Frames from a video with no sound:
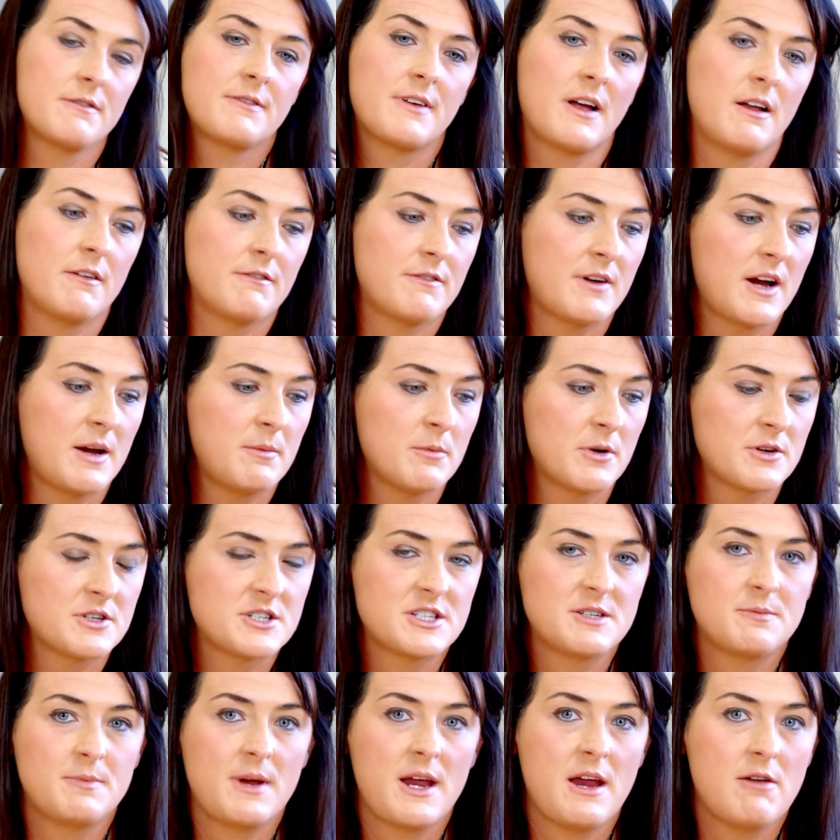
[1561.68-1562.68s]
felt very much
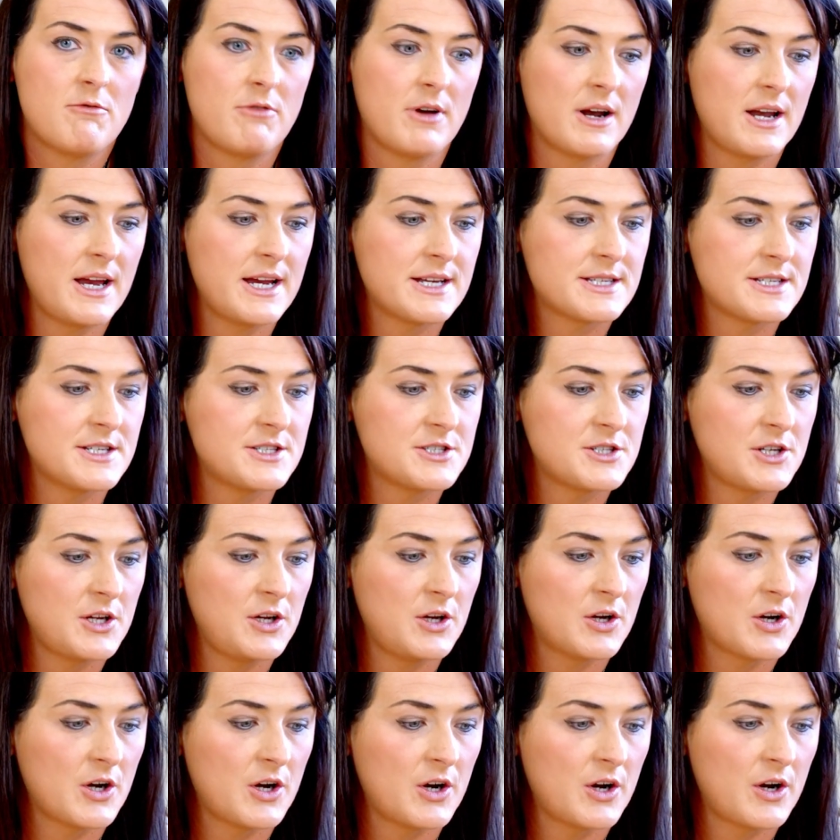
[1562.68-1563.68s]
to be related to
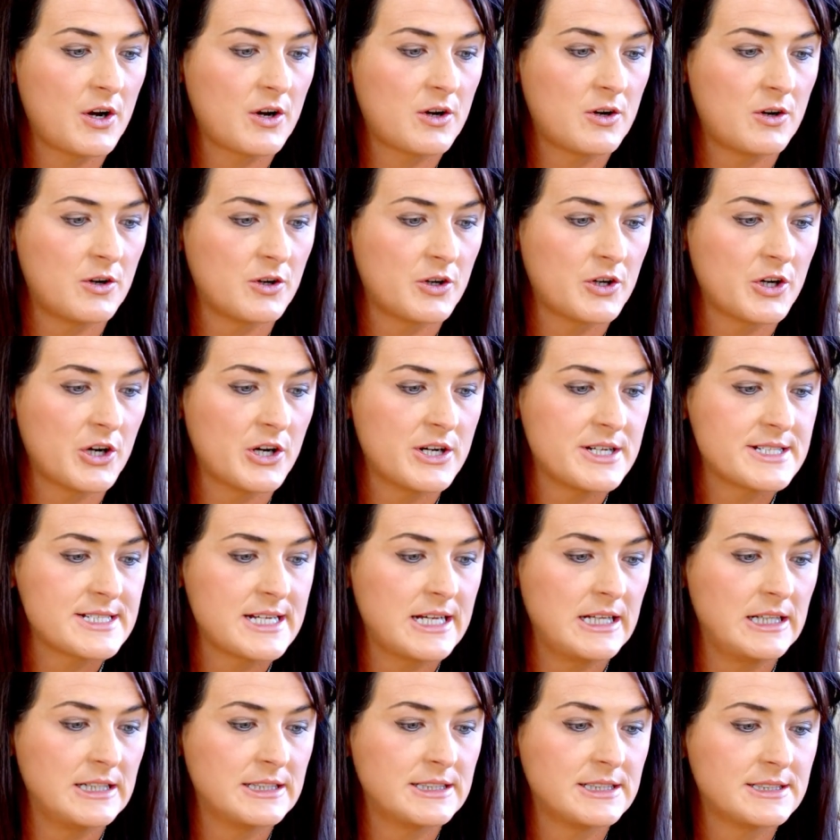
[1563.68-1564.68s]
her concurrent
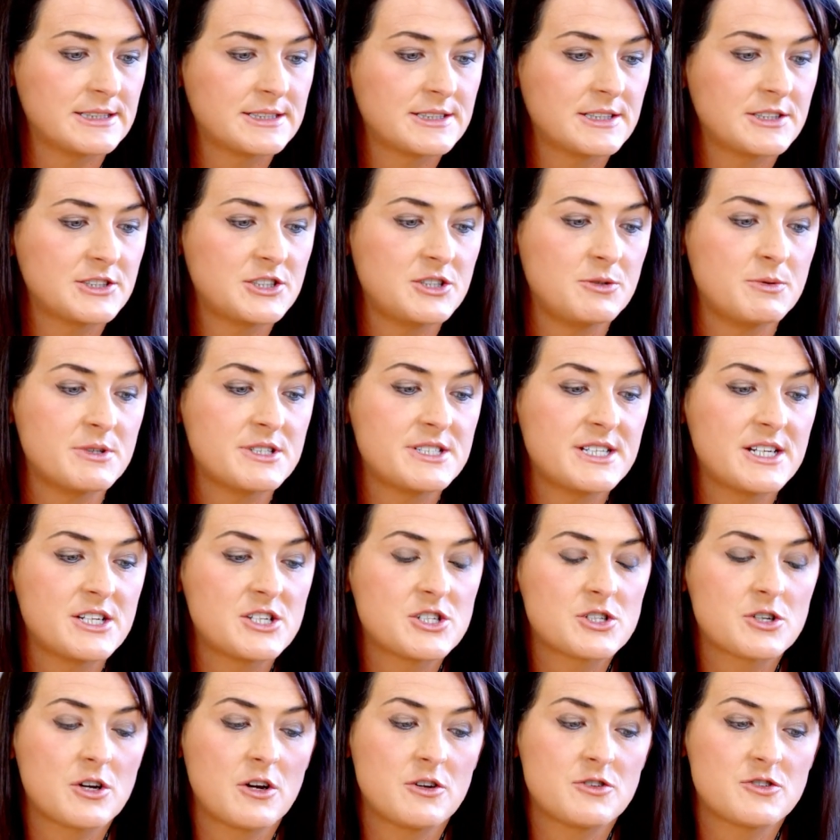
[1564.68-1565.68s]
illness. She was
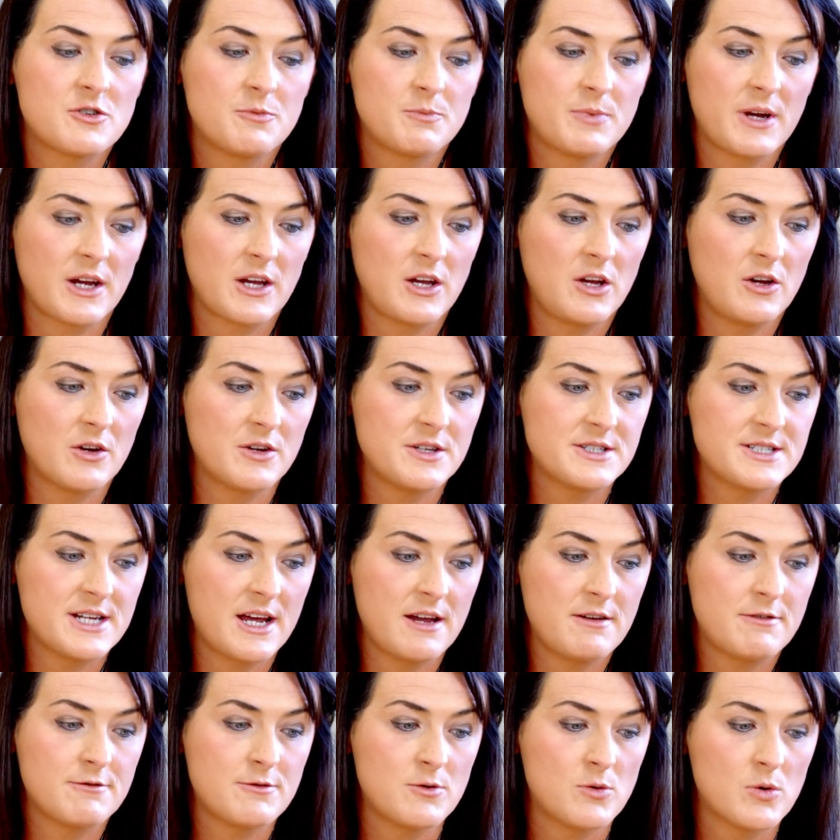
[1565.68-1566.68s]
discharged from PICU on
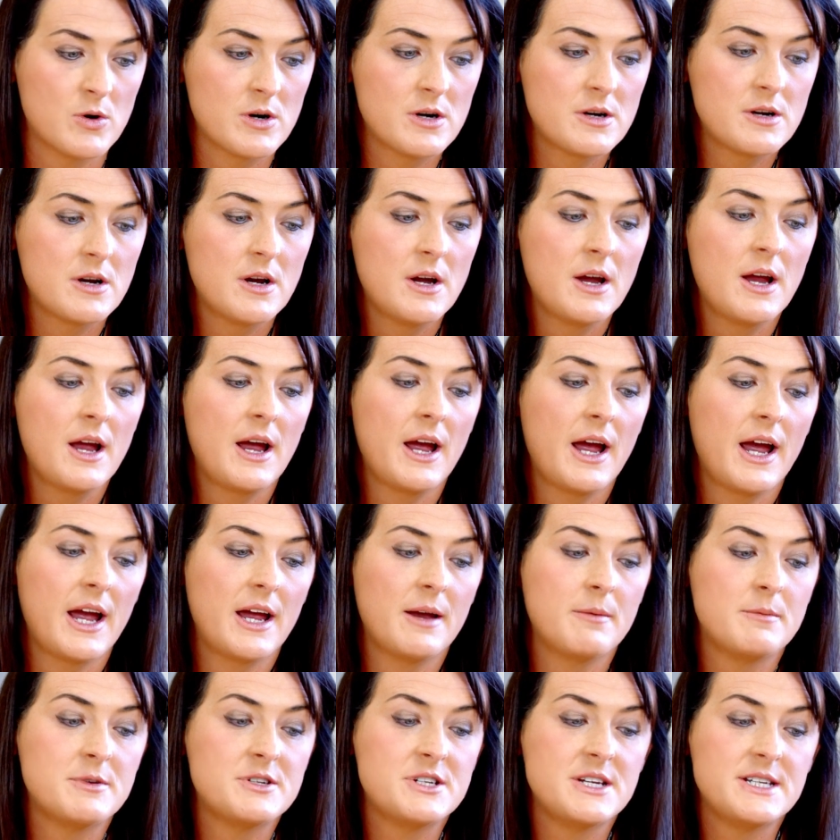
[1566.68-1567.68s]
day 4.
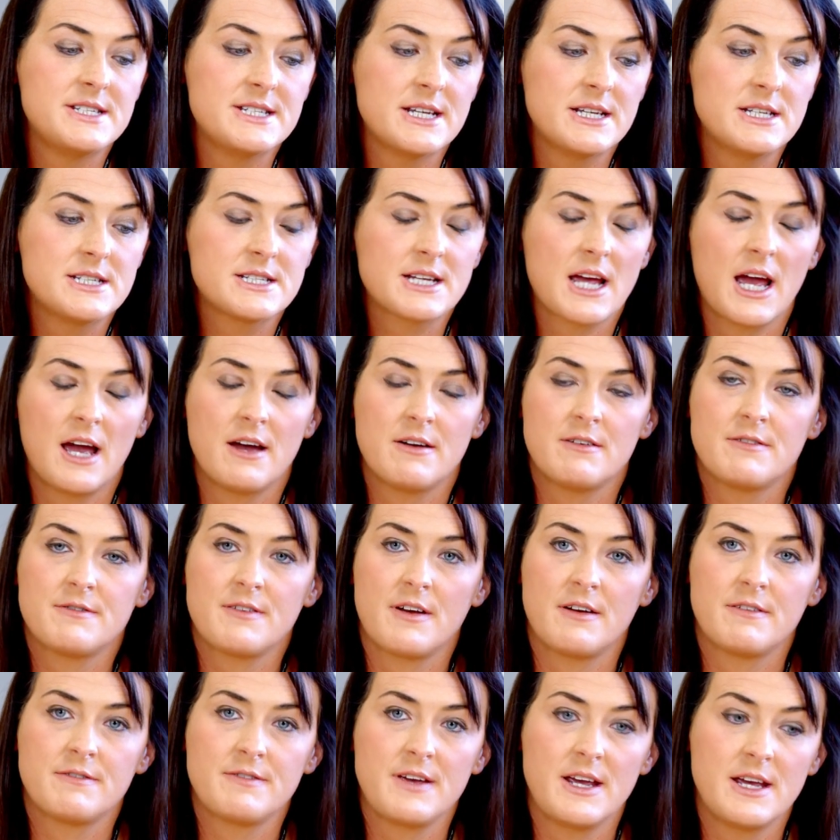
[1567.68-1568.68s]
She did have
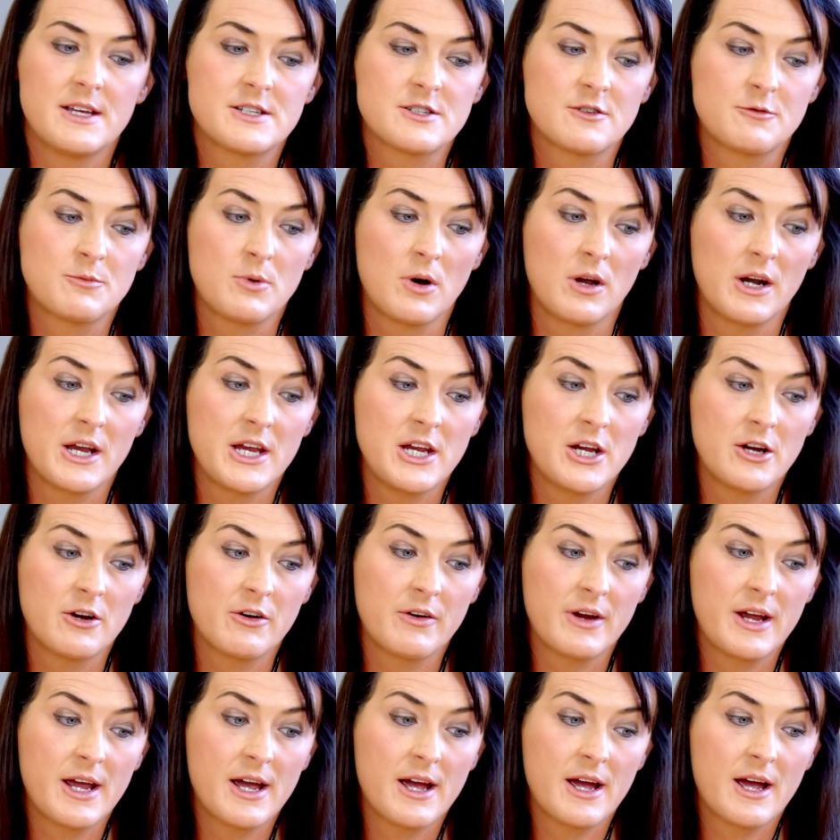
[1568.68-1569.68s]
a phase of
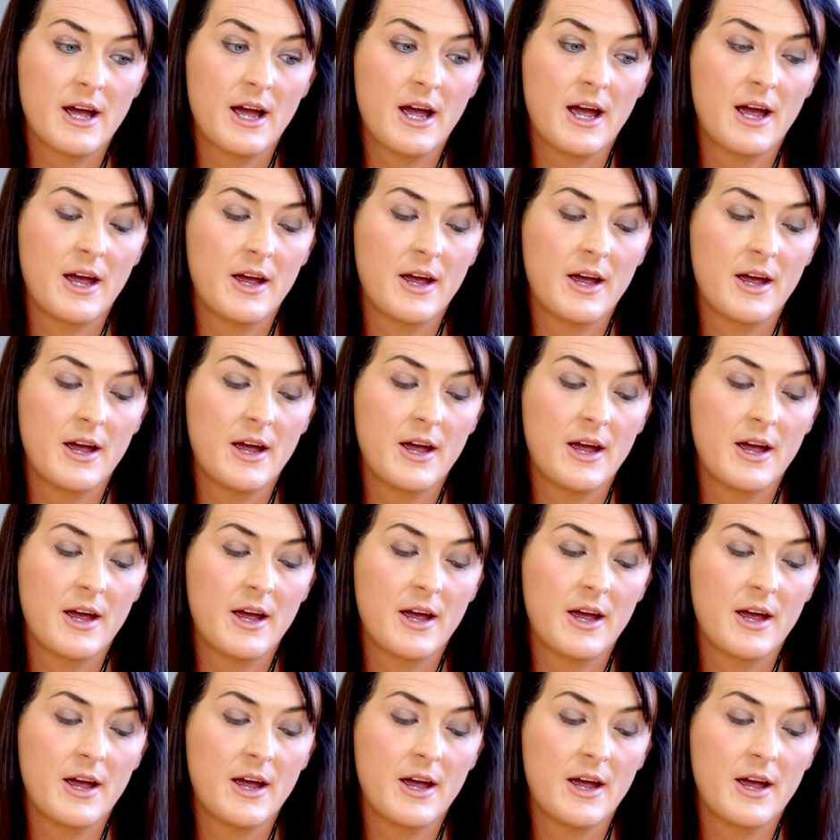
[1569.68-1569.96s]
polyuria,